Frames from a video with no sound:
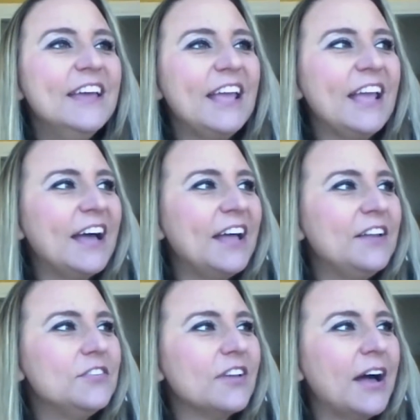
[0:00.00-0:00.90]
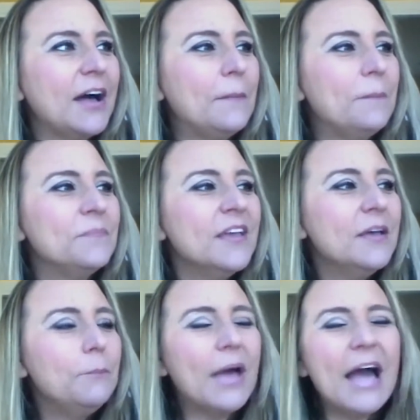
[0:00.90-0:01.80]
And um,
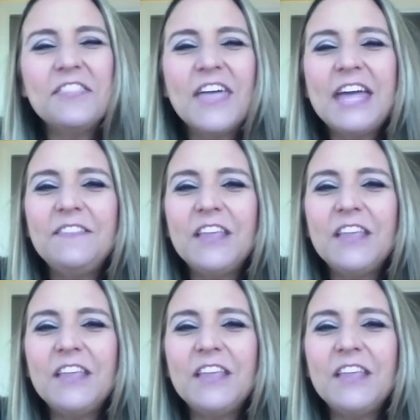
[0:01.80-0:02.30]
back then in the